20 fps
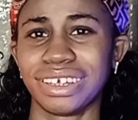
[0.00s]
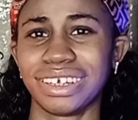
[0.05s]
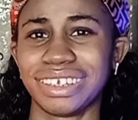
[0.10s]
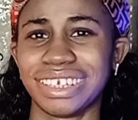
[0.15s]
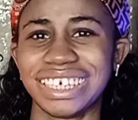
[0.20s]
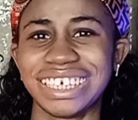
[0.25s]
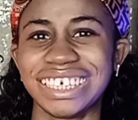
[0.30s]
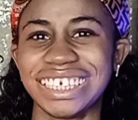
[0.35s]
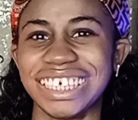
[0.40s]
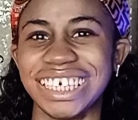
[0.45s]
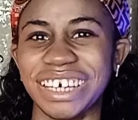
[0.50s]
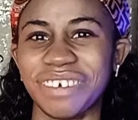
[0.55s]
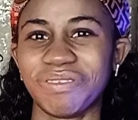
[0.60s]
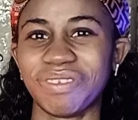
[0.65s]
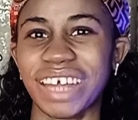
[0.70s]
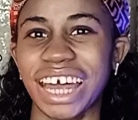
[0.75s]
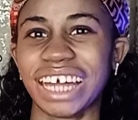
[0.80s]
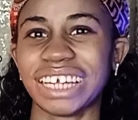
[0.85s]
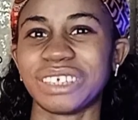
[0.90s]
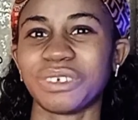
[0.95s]
It didn't
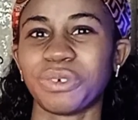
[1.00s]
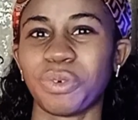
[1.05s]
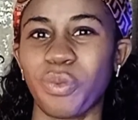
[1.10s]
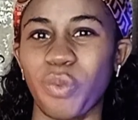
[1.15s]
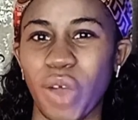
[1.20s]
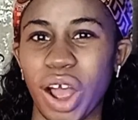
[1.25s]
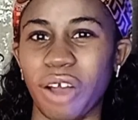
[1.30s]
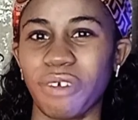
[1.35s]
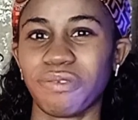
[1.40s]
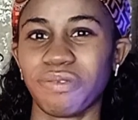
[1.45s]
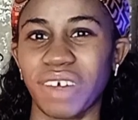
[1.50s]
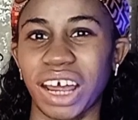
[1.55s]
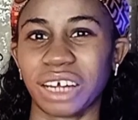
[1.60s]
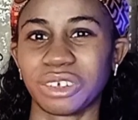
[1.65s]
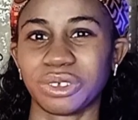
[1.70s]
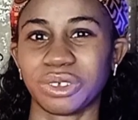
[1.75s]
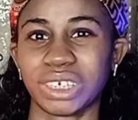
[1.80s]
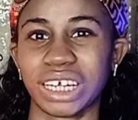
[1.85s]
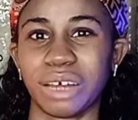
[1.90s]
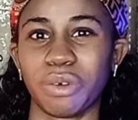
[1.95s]
give that wow
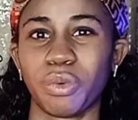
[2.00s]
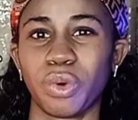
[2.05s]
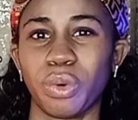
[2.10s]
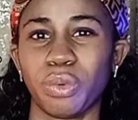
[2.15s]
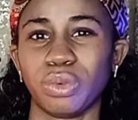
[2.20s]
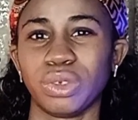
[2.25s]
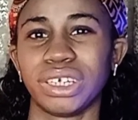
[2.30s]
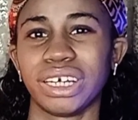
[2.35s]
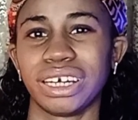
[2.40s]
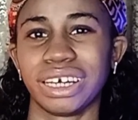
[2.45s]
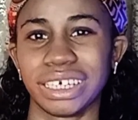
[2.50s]
factor that one would